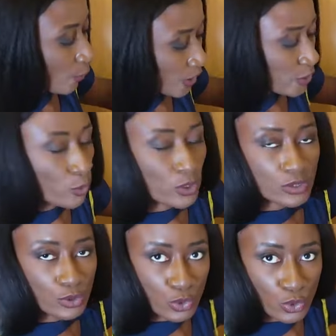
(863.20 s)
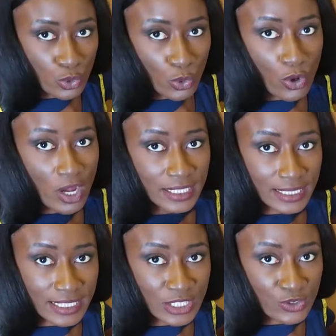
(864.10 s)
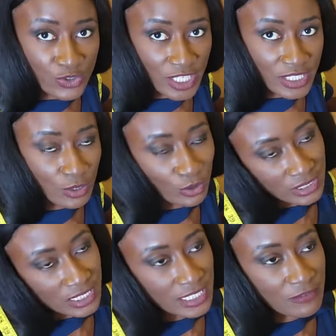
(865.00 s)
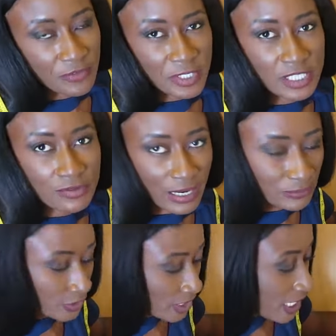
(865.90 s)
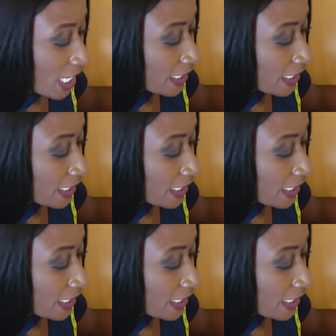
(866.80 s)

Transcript: when you want to sew this dress or this infinite wrap dress